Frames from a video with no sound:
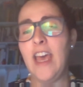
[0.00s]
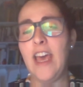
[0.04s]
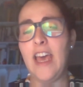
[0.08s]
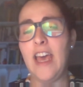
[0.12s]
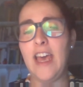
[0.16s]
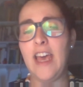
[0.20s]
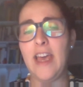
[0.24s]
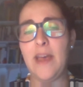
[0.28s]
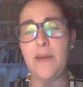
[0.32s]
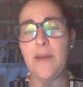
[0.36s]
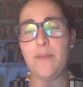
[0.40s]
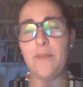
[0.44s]

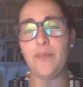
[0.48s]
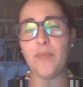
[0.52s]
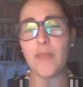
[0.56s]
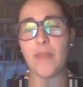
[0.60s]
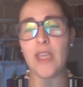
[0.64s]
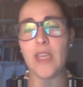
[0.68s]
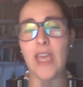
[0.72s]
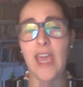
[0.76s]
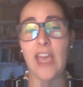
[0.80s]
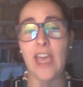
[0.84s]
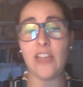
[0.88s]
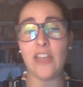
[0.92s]

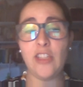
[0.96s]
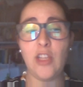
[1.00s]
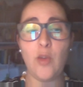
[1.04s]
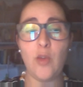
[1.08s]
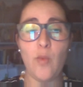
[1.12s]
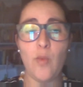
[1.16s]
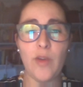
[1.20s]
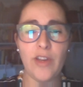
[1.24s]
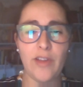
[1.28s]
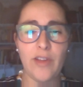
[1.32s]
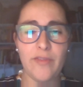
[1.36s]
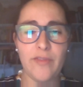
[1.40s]
Actually,
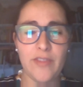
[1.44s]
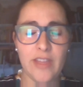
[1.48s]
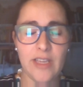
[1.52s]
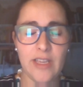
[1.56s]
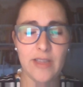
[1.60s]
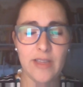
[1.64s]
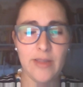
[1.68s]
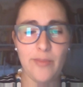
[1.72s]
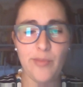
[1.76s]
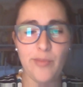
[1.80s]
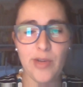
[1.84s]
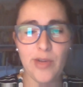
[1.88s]
one of
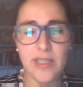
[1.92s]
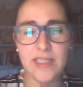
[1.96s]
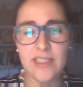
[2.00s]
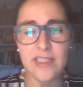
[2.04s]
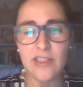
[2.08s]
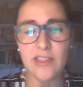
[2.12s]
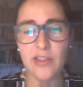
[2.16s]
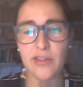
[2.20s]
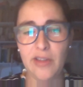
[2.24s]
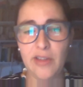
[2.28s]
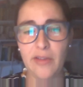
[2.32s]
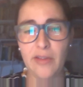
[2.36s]
the
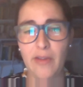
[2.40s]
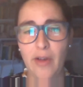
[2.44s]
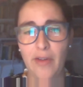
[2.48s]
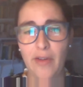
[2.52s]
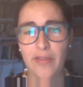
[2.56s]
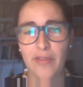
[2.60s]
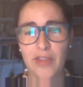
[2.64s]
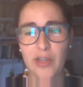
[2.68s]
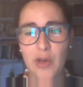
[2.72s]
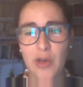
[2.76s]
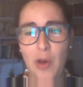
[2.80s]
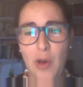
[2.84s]
president
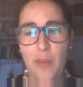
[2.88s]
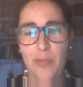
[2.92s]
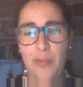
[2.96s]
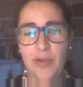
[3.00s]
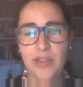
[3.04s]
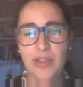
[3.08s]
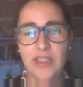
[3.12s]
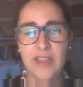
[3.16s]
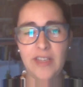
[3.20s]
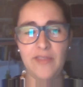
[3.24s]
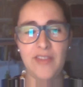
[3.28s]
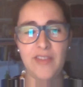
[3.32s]
of the
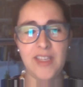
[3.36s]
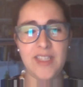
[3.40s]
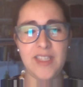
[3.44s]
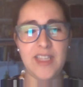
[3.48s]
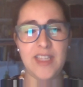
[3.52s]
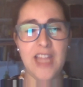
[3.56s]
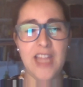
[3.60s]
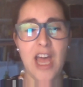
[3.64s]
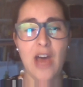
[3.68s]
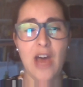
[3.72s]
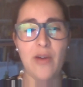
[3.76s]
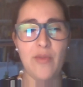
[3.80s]
cooperative
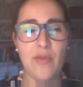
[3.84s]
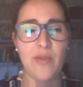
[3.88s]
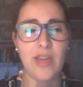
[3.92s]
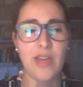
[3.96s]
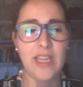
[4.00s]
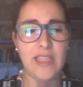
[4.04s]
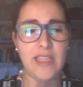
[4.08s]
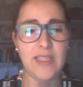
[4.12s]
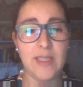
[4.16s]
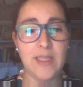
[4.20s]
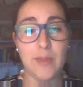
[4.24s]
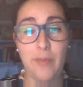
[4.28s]
is now
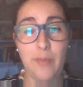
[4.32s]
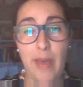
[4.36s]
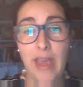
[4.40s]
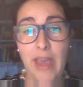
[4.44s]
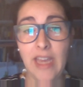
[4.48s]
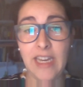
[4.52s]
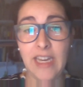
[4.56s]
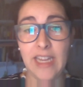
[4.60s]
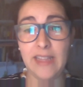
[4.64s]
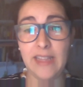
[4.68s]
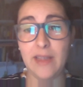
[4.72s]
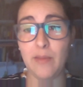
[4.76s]
in
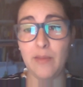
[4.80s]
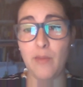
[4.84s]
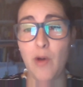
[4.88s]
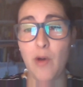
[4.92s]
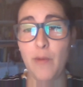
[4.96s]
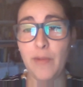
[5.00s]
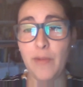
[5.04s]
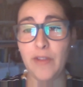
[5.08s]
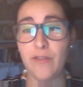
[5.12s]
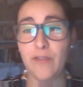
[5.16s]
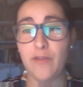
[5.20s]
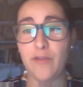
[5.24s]
Spain at the
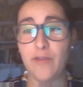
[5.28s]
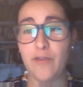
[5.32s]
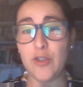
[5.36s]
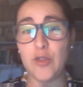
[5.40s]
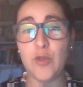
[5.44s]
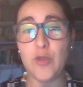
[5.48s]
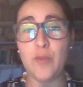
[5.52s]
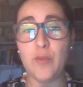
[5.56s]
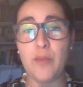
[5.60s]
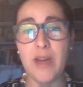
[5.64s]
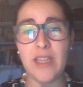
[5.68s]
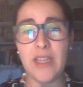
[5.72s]
moment for
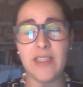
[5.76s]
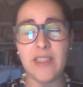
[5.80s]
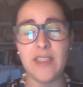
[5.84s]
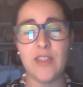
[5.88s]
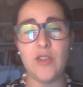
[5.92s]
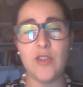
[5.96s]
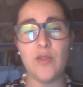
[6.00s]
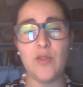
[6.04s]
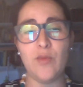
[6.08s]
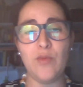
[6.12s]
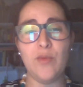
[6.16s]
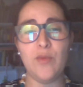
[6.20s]
2
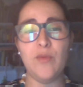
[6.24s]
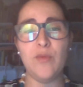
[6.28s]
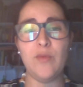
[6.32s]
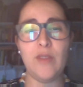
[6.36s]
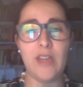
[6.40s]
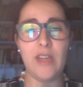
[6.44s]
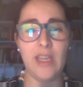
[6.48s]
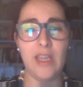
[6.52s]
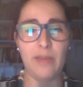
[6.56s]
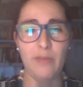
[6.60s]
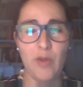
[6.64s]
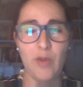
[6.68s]
months to
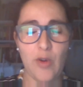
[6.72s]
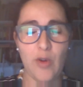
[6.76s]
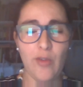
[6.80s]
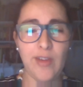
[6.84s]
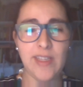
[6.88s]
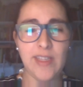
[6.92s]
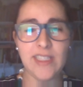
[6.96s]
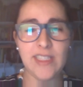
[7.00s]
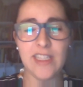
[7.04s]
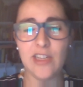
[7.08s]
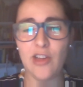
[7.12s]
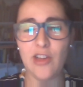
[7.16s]

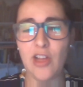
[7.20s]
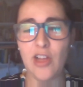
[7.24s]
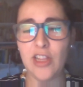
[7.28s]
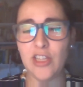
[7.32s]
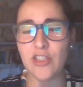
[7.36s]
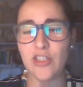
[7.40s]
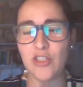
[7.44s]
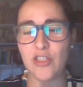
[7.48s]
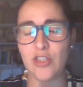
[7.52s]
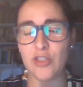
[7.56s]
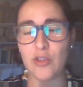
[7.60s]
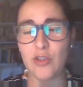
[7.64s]
increase the
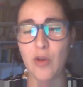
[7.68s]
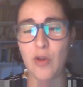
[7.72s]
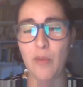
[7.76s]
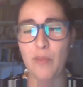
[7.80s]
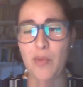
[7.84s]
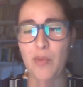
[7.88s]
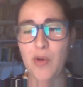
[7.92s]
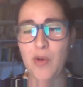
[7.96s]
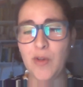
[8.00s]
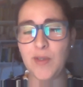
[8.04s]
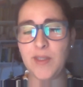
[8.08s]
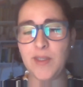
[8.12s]
knowledge on
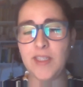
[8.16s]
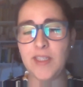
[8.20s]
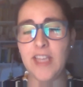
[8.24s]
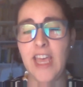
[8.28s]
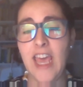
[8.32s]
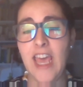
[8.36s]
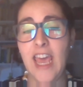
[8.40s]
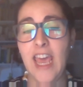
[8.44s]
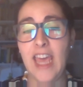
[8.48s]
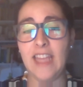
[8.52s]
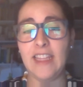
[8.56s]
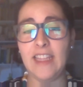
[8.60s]
compost.
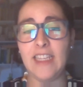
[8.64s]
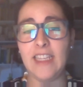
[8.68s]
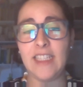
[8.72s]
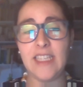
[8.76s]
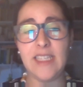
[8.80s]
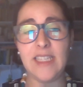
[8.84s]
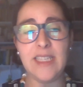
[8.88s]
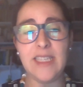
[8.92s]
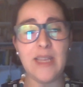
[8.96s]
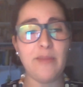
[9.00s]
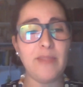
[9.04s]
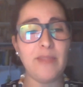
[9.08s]
And this
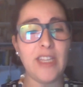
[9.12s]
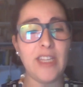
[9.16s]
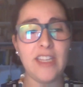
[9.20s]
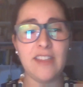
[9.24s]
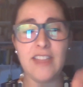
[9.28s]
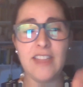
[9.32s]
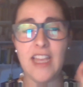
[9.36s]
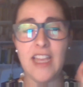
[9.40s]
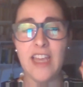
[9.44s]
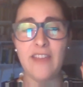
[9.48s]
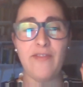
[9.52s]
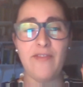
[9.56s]
is something
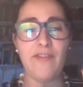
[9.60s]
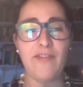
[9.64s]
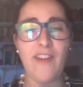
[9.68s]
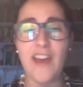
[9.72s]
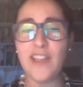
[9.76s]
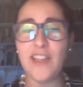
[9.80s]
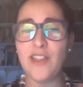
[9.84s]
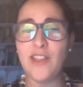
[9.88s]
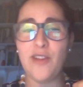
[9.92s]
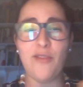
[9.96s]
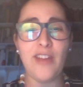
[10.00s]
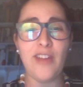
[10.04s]
they
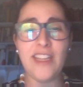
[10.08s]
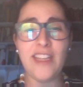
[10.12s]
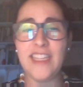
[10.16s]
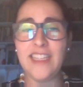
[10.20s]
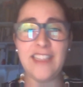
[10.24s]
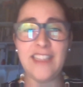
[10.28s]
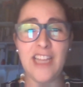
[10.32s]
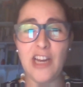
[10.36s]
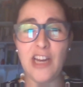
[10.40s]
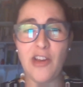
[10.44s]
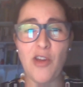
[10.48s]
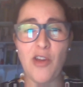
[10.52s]
find already in
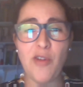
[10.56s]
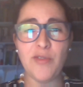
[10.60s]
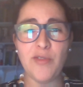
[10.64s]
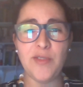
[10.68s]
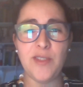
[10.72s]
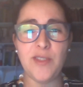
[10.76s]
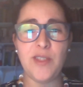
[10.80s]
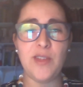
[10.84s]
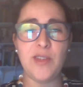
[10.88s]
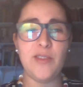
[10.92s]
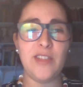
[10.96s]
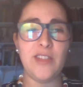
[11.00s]
their own.
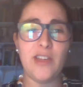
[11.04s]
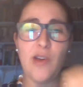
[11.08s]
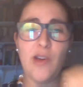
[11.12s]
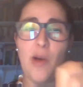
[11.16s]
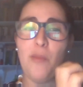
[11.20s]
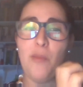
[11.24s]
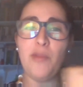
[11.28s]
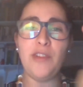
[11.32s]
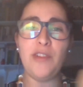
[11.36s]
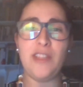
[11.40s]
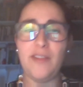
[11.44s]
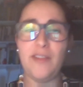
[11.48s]
So the
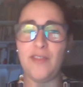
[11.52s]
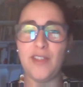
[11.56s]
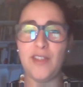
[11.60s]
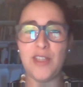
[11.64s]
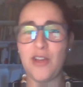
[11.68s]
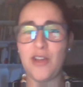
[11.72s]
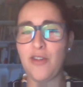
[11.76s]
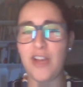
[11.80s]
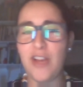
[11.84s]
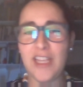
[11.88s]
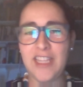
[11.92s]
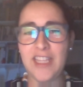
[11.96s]
cooperative is
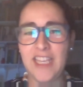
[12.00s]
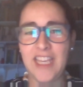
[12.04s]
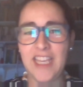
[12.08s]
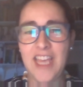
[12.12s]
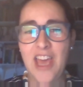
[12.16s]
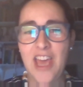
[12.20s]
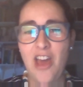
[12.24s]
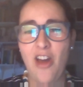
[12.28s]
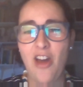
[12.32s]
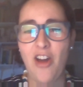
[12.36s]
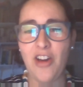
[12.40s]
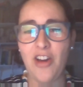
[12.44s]
already
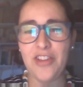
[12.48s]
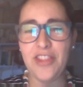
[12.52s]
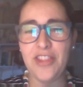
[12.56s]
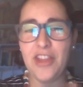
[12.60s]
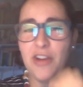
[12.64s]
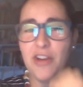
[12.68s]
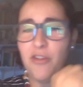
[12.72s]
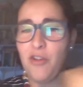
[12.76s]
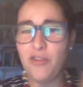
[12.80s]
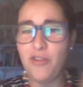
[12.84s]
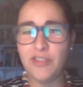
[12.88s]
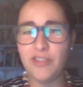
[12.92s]
on
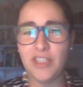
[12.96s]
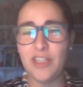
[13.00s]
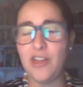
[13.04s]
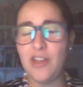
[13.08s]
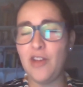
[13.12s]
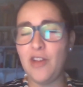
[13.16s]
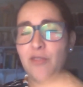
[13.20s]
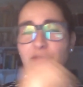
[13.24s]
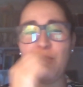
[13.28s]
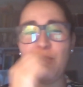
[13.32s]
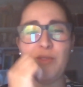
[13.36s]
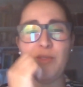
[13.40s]
their own, you
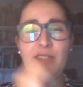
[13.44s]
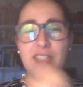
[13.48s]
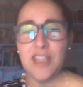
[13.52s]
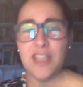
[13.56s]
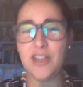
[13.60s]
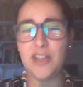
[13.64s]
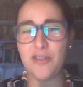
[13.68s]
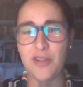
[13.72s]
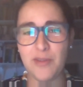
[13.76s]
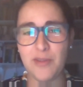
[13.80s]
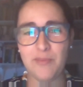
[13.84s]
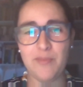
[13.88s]
know, doing
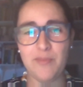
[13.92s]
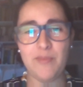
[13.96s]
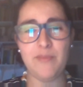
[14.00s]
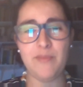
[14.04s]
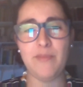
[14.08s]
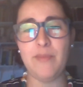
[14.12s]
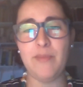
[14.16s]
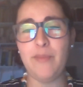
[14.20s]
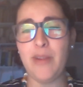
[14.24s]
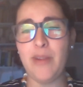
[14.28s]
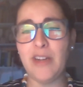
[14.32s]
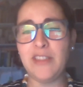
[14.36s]
their own
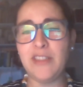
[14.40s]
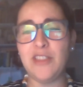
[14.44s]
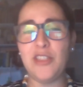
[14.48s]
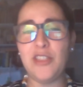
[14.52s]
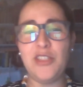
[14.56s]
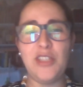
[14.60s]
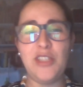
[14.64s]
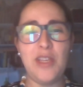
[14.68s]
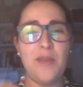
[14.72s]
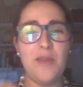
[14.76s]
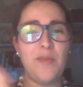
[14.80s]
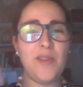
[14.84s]

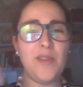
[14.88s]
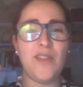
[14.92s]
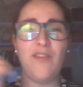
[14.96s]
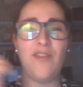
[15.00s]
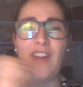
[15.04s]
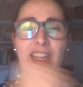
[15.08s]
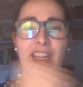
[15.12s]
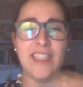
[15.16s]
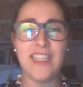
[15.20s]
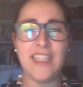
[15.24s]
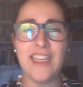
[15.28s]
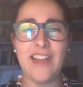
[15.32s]
partnerships, finding,